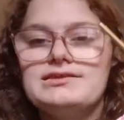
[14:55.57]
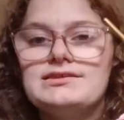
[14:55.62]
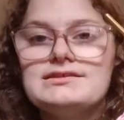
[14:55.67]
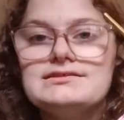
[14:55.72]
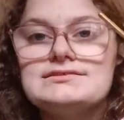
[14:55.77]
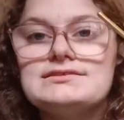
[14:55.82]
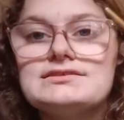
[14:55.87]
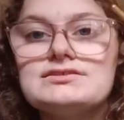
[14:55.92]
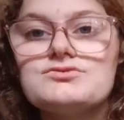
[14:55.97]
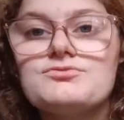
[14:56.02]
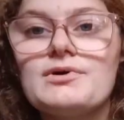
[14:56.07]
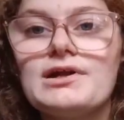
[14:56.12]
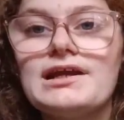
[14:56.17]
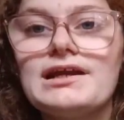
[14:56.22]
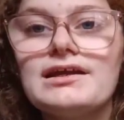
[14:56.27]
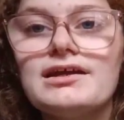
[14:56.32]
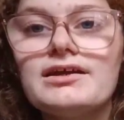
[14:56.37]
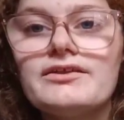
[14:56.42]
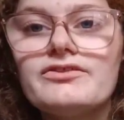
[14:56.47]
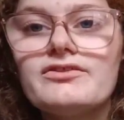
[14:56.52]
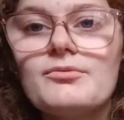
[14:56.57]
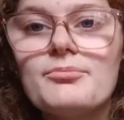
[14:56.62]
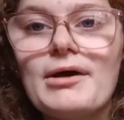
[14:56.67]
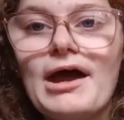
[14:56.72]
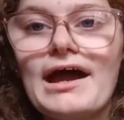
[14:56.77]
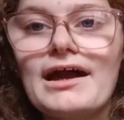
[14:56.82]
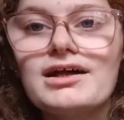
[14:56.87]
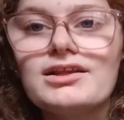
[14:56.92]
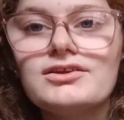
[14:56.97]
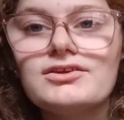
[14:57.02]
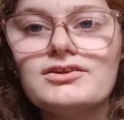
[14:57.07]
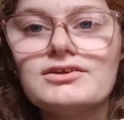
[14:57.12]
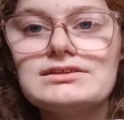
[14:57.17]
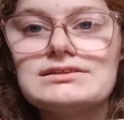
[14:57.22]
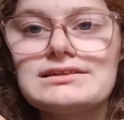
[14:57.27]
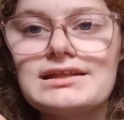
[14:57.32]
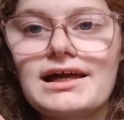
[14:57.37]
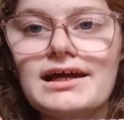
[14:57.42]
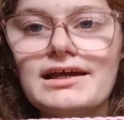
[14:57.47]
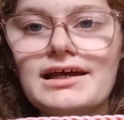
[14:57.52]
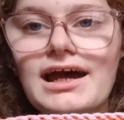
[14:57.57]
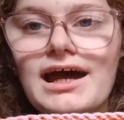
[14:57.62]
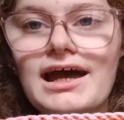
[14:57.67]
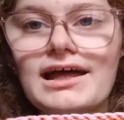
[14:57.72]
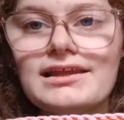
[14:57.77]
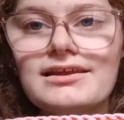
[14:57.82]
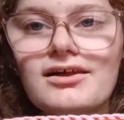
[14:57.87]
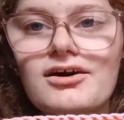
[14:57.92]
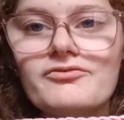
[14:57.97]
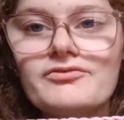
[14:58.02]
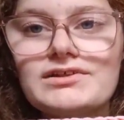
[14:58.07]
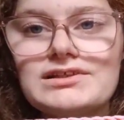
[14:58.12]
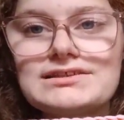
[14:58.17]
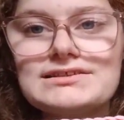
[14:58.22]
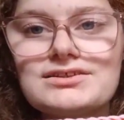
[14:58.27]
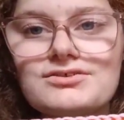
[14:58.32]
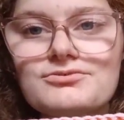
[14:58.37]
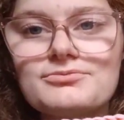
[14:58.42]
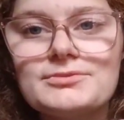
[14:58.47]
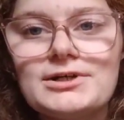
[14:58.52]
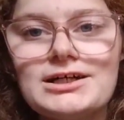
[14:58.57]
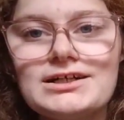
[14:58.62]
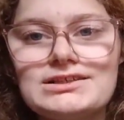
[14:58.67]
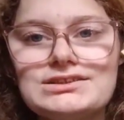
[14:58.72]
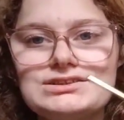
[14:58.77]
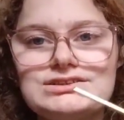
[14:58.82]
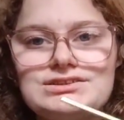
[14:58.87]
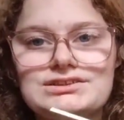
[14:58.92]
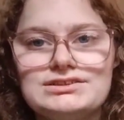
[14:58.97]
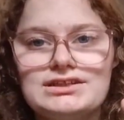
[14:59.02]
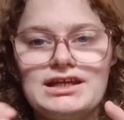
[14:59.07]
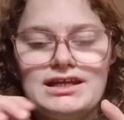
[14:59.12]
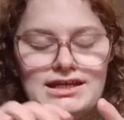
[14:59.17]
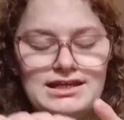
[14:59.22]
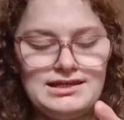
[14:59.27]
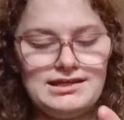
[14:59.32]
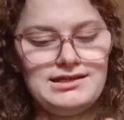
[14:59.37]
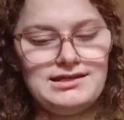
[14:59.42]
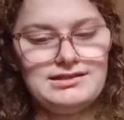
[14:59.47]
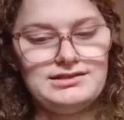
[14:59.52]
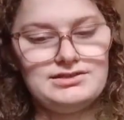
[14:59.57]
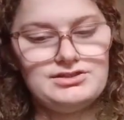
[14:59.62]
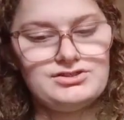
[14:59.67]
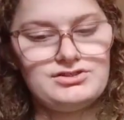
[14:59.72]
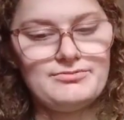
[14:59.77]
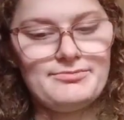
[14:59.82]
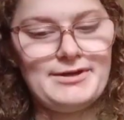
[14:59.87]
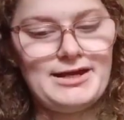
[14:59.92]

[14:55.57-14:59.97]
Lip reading: this is what the back looks like. I love it so much. And you're